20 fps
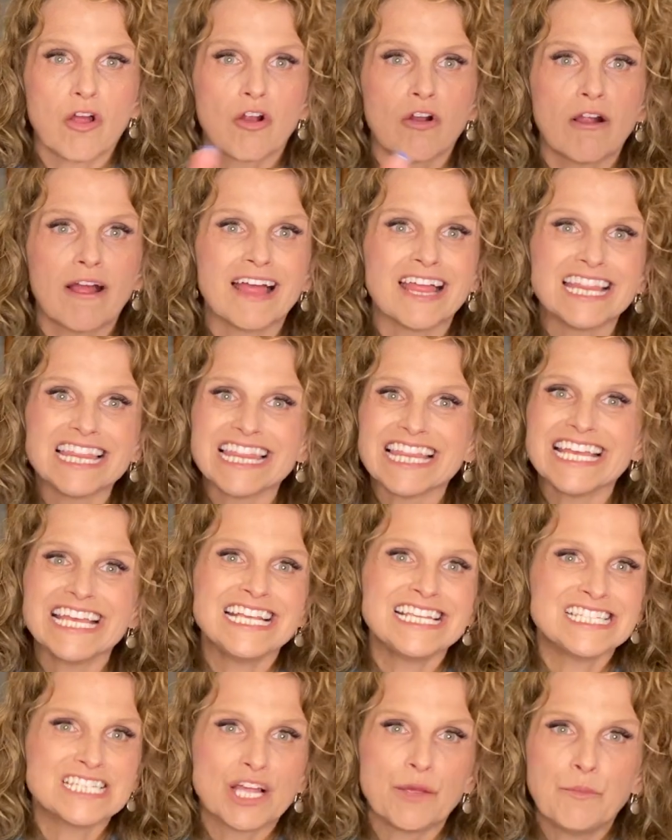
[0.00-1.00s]
or at
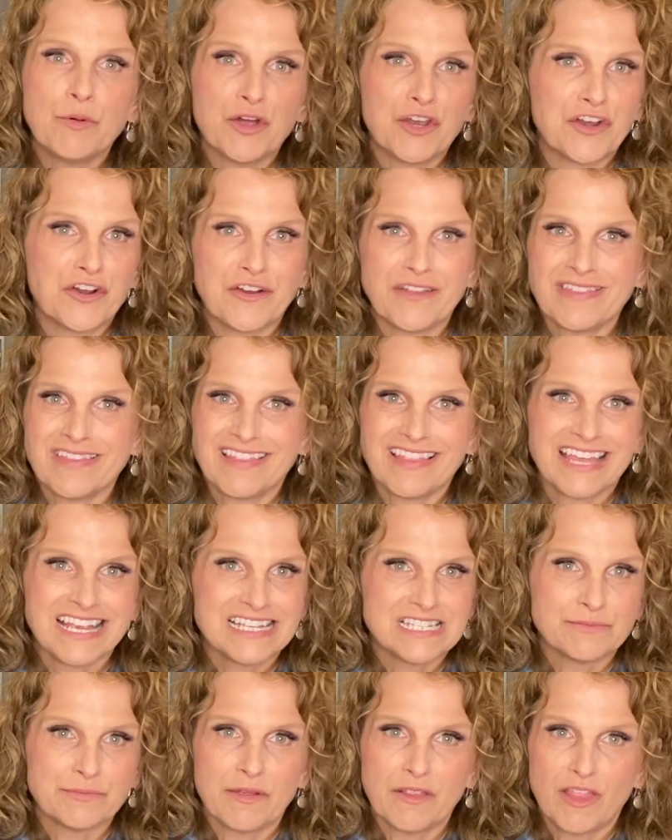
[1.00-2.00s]
least I'll put her in the
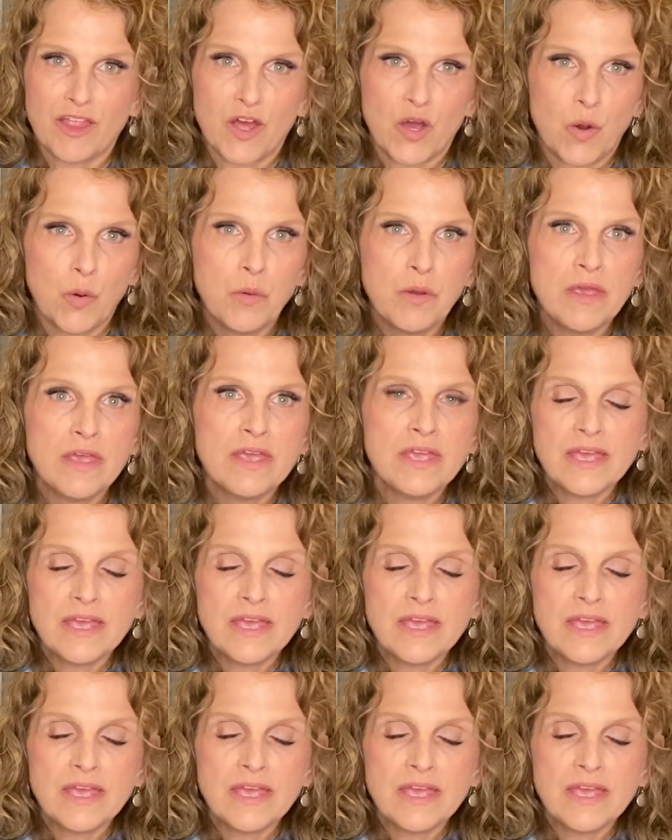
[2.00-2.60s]
links below.